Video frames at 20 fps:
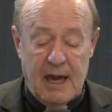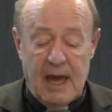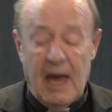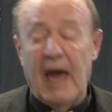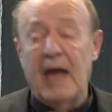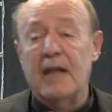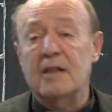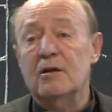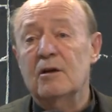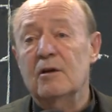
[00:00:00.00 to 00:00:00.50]

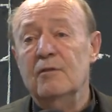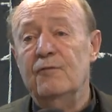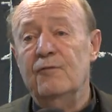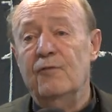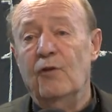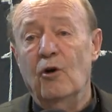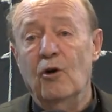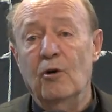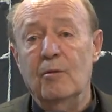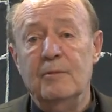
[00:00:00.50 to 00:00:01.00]
and
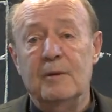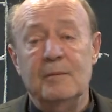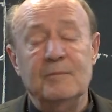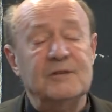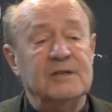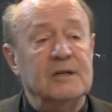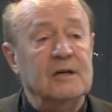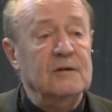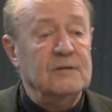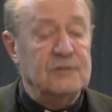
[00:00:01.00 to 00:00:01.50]
conform
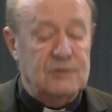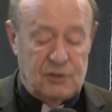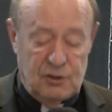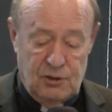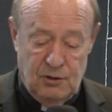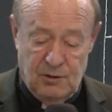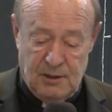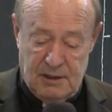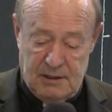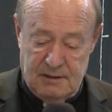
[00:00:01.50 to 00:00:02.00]
themselves
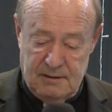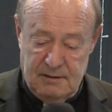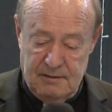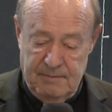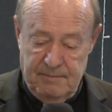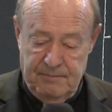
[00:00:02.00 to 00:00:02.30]
to it.